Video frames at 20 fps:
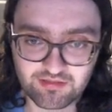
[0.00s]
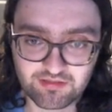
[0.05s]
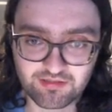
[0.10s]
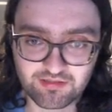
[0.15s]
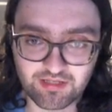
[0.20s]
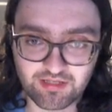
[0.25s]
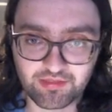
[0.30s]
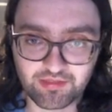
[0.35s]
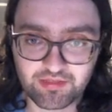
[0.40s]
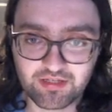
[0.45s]

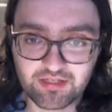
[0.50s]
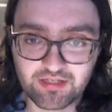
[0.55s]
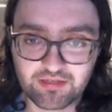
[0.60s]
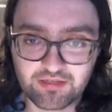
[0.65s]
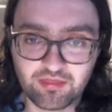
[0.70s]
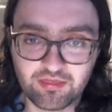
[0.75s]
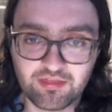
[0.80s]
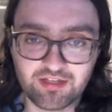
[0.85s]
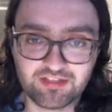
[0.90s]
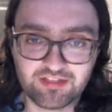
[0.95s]
I think
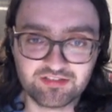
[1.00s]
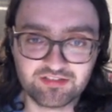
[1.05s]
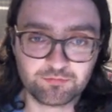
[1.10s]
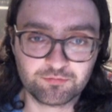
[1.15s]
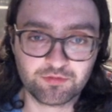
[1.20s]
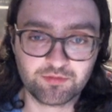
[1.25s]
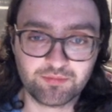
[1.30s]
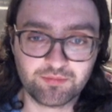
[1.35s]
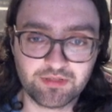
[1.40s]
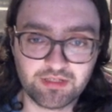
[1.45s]
this
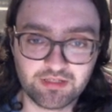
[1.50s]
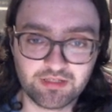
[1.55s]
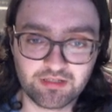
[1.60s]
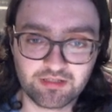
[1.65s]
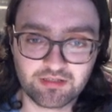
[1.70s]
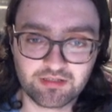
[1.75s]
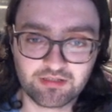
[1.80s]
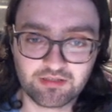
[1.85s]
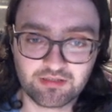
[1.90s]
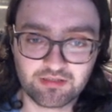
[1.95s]
would
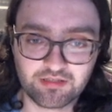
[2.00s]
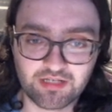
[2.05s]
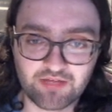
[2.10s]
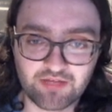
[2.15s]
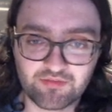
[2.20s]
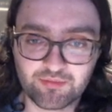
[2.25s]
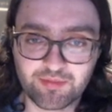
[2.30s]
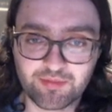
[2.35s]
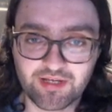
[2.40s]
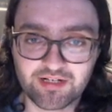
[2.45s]
be...
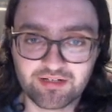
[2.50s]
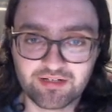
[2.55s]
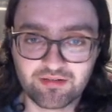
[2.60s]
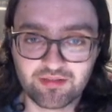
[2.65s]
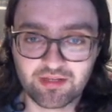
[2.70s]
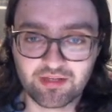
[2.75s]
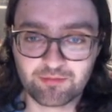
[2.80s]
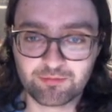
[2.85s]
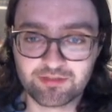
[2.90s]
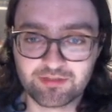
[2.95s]
never mind,
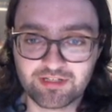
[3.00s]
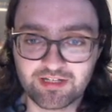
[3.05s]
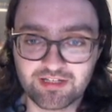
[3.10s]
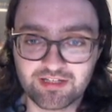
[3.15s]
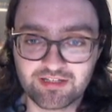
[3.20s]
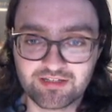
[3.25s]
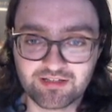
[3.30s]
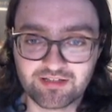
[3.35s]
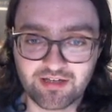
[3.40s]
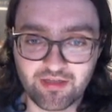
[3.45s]
they would
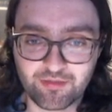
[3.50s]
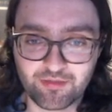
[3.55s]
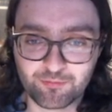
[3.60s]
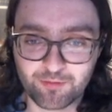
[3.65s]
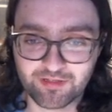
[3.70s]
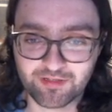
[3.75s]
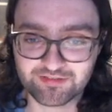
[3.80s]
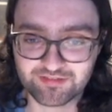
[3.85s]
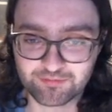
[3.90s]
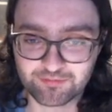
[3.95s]
take.
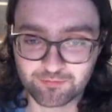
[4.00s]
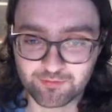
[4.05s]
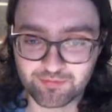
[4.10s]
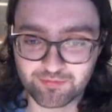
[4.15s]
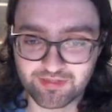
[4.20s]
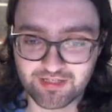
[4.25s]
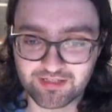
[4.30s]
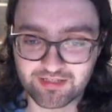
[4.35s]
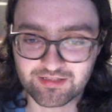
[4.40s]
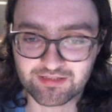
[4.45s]
Otherwise it would
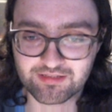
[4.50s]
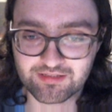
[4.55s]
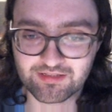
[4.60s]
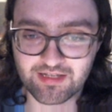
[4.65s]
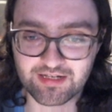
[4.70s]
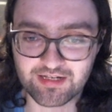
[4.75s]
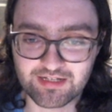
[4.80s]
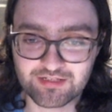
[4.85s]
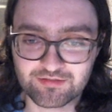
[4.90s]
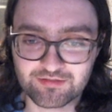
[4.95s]
be
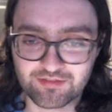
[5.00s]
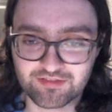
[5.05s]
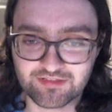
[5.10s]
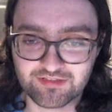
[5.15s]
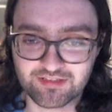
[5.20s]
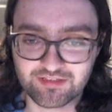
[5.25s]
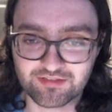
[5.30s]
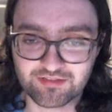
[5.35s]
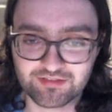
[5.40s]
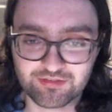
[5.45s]
an
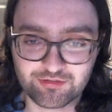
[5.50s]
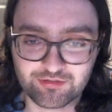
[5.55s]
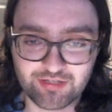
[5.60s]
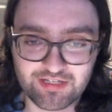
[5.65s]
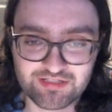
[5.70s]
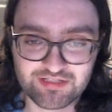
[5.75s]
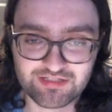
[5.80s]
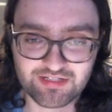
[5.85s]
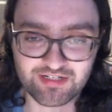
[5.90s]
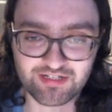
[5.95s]
interesting
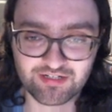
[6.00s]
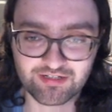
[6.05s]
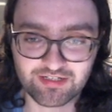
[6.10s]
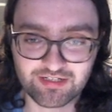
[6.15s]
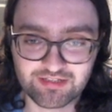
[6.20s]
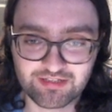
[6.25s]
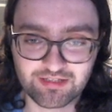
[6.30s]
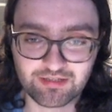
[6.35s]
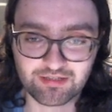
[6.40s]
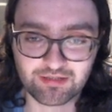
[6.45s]
continuation here,
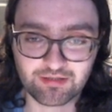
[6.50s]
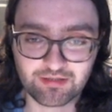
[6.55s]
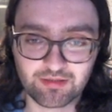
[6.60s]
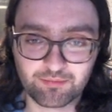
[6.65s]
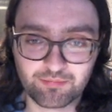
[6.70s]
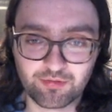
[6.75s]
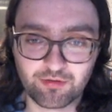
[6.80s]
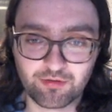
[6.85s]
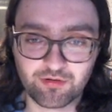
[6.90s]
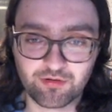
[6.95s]
hitting the
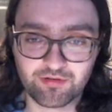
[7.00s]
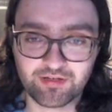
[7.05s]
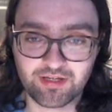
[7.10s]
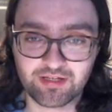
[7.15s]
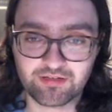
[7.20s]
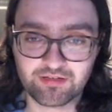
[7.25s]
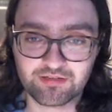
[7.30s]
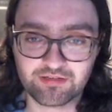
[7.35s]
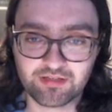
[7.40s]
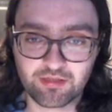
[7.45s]
pawn
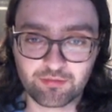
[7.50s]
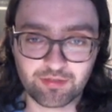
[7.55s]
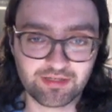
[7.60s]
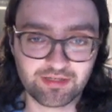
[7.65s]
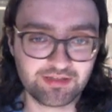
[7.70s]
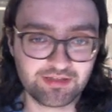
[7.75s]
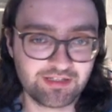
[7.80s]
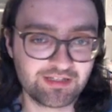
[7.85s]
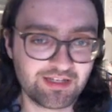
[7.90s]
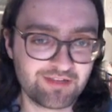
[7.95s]
and
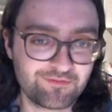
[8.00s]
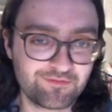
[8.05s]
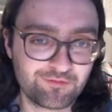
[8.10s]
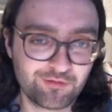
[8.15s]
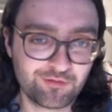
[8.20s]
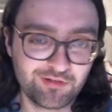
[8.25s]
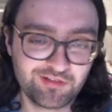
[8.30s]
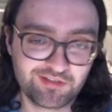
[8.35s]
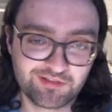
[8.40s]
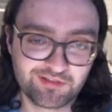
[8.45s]
threatening a
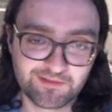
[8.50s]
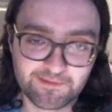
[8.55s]
fork.